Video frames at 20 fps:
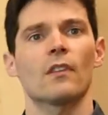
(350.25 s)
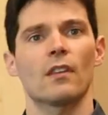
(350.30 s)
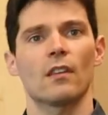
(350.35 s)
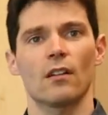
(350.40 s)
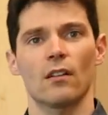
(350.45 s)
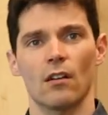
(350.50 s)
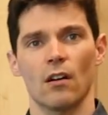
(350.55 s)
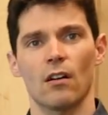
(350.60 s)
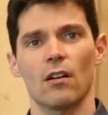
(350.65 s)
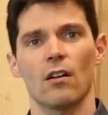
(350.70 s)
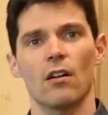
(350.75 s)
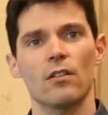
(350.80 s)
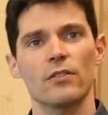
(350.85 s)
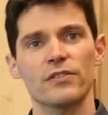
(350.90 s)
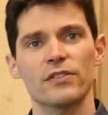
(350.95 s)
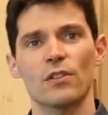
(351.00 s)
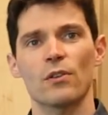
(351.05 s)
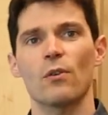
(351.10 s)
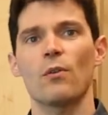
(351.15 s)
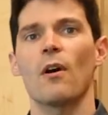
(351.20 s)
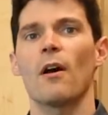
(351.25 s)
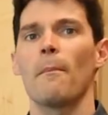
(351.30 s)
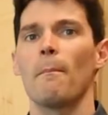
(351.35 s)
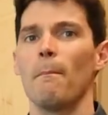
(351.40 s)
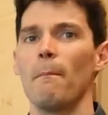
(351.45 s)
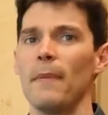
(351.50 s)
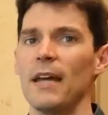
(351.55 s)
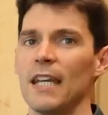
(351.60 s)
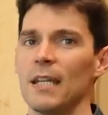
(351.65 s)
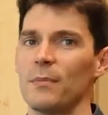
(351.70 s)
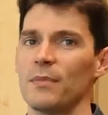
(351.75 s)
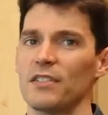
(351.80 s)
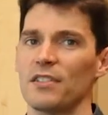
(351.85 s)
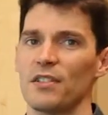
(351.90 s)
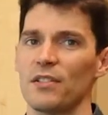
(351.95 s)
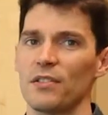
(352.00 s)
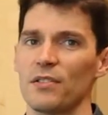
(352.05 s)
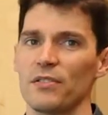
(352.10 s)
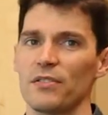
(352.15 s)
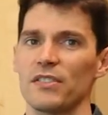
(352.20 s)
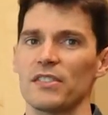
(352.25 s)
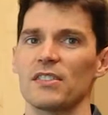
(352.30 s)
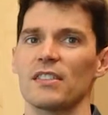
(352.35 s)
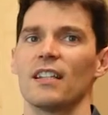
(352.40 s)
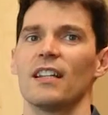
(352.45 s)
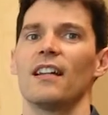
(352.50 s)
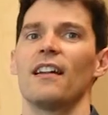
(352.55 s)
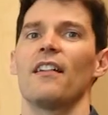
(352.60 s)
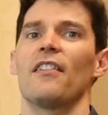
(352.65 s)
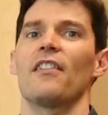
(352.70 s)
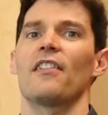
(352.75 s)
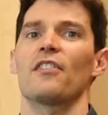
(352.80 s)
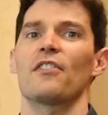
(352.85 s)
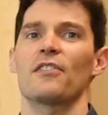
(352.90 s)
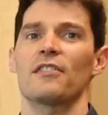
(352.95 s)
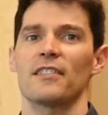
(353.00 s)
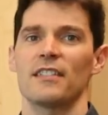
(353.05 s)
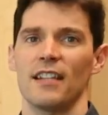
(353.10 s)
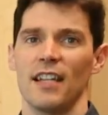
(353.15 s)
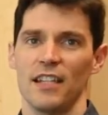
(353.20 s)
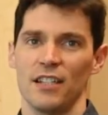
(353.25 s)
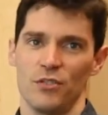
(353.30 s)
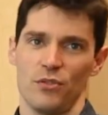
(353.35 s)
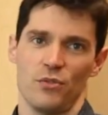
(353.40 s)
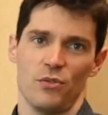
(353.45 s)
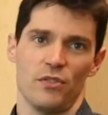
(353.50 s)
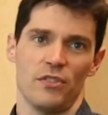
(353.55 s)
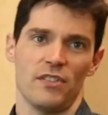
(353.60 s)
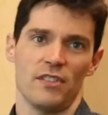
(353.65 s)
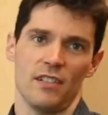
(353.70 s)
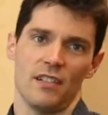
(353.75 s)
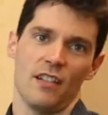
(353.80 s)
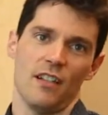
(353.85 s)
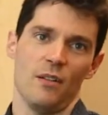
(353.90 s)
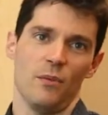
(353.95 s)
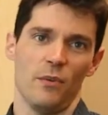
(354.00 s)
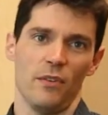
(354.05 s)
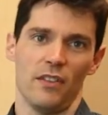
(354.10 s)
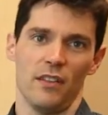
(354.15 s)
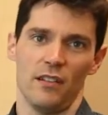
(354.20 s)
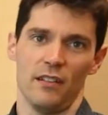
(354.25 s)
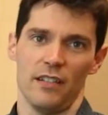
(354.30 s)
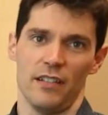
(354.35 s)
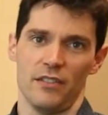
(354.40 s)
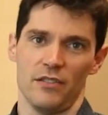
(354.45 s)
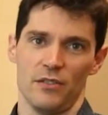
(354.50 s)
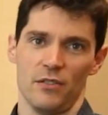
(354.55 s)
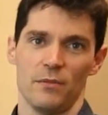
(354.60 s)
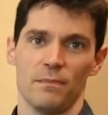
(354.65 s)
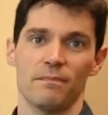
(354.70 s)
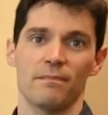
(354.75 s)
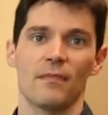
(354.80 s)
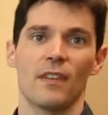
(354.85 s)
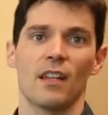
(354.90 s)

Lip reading: There are also many materials that are dangerous to cut with the laser.